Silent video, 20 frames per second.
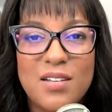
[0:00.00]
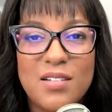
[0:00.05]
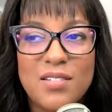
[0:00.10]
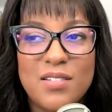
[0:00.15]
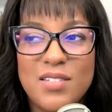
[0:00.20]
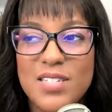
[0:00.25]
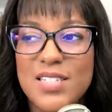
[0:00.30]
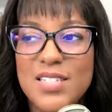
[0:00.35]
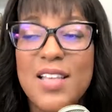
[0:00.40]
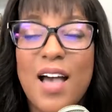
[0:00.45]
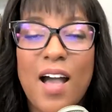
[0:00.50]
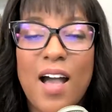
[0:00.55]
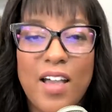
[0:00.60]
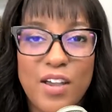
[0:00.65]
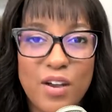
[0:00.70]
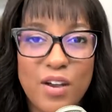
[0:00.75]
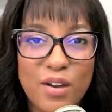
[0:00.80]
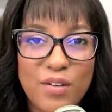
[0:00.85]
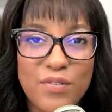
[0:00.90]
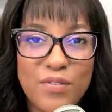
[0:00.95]

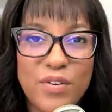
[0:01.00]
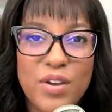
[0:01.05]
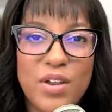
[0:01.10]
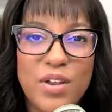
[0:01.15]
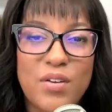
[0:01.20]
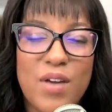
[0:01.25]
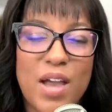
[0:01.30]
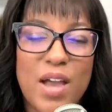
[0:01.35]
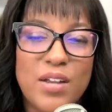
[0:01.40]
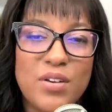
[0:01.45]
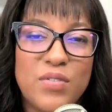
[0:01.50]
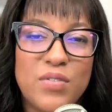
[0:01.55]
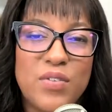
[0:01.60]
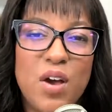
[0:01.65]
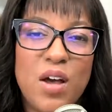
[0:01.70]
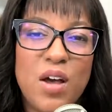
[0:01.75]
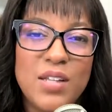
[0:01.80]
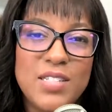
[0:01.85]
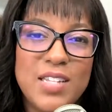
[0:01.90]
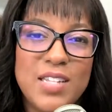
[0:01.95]
desire for interactive
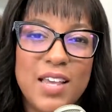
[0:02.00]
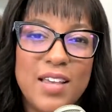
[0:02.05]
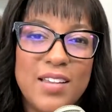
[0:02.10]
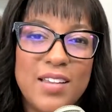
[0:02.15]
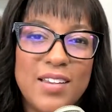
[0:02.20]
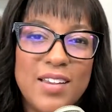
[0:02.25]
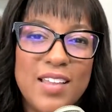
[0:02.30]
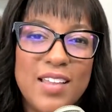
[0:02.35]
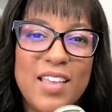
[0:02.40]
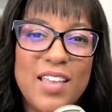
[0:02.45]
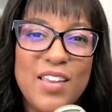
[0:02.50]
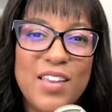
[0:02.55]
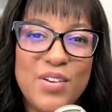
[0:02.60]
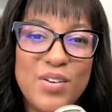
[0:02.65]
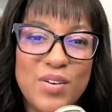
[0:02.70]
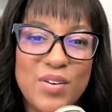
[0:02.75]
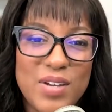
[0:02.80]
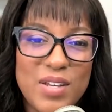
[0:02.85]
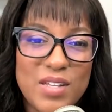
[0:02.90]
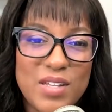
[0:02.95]
content
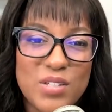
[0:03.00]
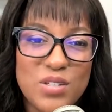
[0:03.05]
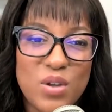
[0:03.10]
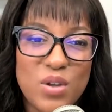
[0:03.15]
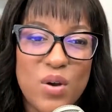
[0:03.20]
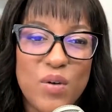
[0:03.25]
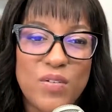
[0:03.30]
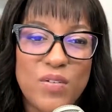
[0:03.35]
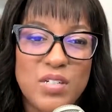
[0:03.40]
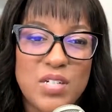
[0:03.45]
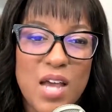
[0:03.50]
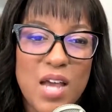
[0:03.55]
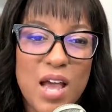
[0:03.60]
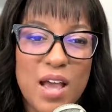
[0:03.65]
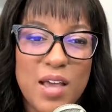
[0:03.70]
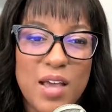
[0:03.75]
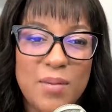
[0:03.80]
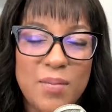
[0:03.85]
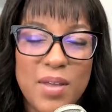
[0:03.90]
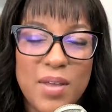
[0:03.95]
increase over
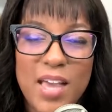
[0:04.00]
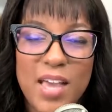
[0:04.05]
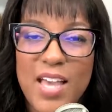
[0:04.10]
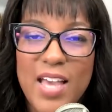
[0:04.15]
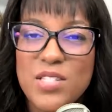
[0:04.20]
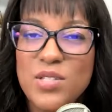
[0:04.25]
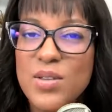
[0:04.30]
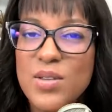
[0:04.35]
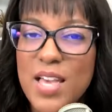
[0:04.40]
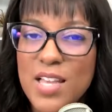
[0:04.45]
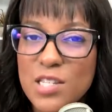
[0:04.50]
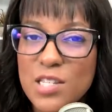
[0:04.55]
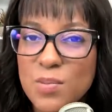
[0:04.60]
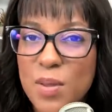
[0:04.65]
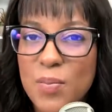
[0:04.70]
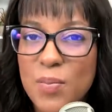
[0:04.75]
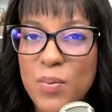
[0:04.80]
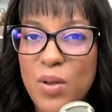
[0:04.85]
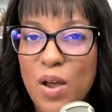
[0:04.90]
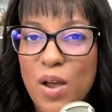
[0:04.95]
time. So yes,
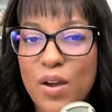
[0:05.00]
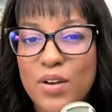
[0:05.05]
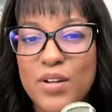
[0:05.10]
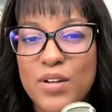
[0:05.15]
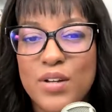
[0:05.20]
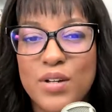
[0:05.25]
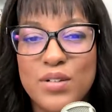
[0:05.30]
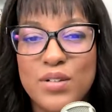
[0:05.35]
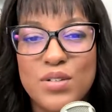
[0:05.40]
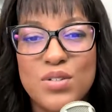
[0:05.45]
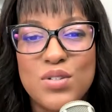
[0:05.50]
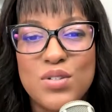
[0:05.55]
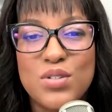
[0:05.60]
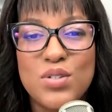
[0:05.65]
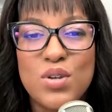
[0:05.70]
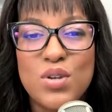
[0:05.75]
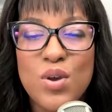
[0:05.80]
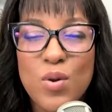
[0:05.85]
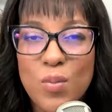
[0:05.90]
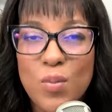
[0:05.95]
people are
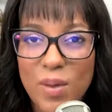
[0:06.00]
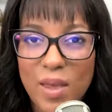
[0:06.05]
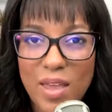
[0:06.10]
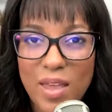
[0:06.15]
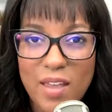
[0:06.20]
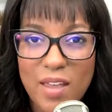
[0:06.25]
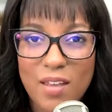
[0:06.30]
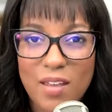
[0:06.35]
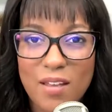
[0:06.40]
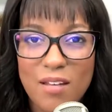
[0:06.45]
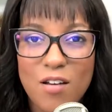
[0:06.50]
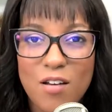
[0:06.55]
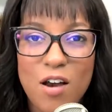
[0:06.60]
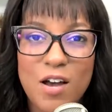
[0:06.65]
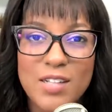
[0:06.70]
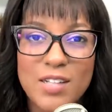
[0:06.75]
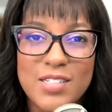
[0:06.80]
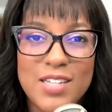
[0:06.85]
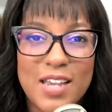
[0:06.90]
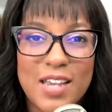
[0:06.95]
consuming
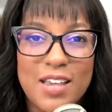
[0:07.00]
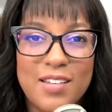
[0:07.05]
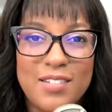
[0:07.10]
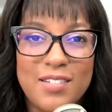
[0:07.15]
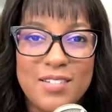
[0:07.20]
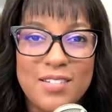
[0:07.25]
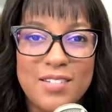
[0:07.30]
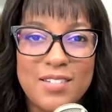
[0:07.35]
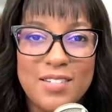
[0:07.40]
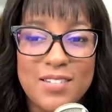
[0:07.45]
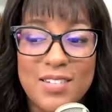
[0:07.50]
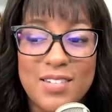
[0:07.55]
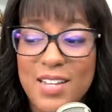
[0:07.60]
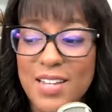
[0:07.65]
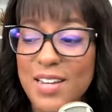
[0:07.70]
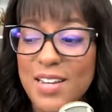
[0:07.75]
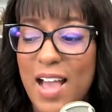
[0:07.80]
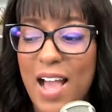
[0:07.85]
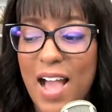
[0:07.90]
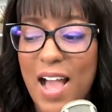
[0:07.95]
content
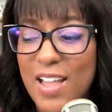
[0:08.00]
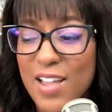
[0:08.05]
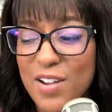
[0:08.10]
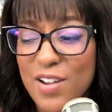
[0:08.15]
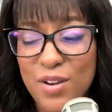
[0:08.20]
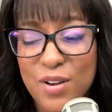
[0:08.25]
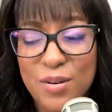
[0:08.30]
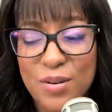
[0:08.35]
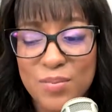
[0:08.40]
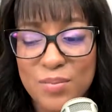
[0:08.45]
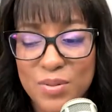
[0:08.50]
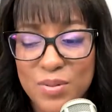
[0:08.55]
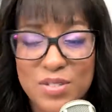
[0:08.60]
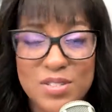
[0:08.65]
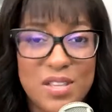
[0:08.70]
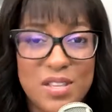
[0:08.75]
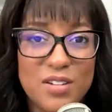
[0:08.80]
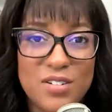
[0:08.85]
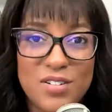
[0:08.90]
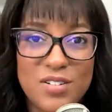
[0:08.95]
in higher
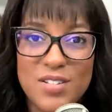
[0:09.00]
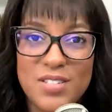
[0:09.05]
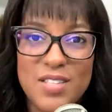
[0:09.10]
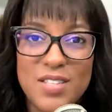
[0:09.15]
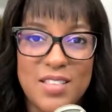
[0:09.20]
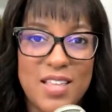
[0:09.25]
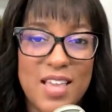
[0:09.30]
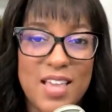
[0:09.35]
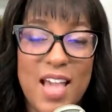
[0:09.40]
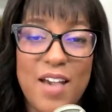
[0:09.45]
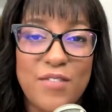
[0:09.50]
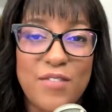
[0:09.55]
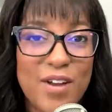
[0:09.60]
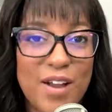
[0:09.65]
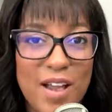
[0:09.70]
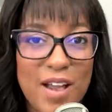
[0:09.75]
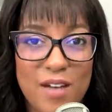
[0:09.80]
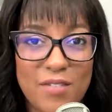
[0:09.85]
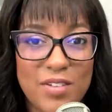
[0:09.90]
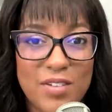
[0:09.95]
percentages than they ever
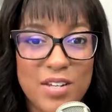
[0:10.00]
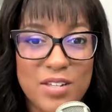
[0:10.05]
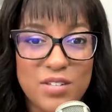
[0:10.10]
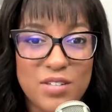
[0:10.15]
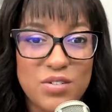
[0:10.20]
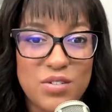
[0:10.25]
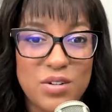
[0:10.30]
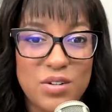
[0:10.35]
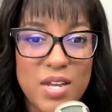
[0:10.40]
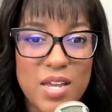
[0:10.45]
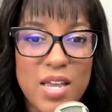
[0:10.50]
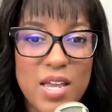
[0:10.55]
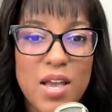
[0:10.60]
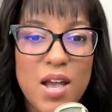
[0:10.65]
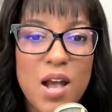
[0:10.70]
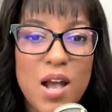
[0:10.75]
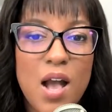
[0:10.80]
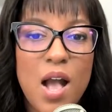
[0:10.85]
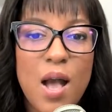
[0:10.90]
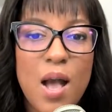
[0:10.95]
have in history,
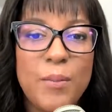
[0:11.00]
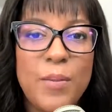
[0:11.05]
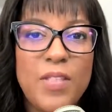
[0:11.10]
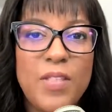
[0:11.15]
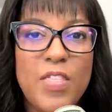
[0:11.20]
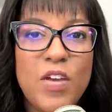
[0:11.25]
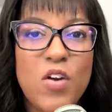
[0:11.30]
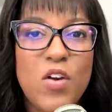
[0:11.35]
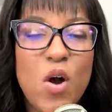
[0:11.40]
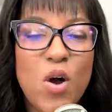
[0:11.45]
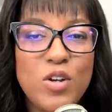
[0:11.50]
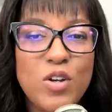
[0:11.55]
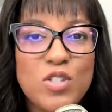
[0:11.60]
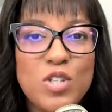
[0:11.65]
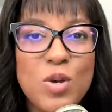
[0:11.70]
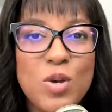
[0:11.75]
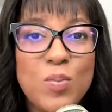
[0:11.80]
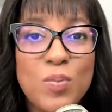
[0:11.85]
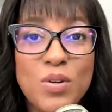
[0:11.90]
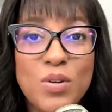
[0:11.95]
but they're
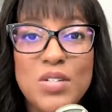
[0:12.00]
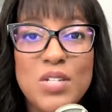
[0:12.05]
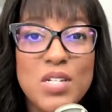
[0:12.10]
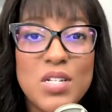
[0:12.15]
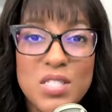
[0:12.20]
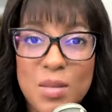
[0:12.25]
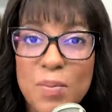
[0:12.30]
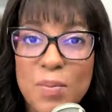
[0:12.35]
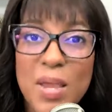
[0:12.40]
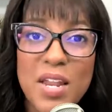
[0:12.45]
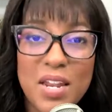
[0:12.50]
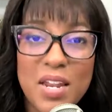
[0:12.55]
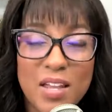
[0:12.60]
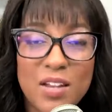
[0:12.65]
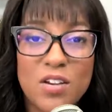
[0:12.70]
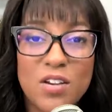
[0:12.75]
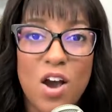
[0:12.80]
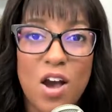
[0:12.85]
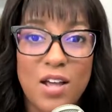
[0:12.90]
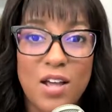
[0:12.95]
also participating
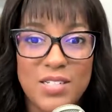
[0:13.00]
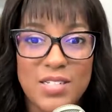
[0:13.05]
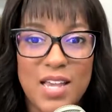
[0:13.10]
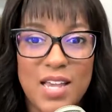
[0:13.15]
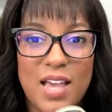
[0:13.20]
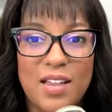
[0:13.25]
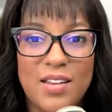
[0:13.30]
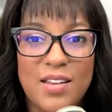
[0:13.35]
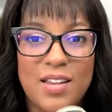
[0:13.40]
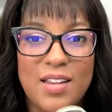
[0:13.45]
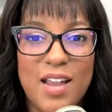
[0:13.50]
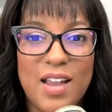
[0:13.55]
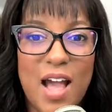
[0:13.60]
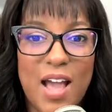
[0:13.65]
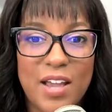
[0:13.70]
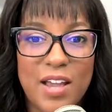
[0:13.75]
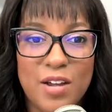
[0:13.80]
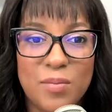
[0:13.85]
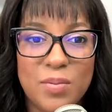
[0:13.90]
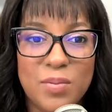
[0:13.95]
in content in
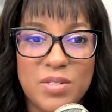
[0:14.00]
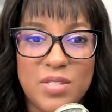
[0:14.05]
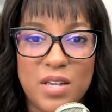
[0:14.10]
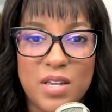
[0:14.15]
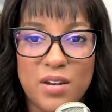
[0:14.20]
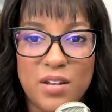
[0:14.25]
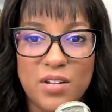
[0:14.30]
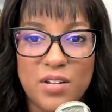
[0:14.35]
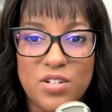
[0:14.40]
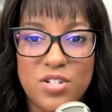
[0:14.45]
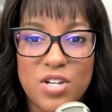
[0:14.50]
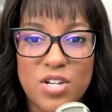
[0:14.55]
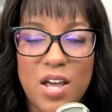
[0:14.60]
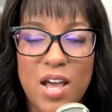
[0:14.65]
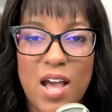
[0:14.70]
higher percentages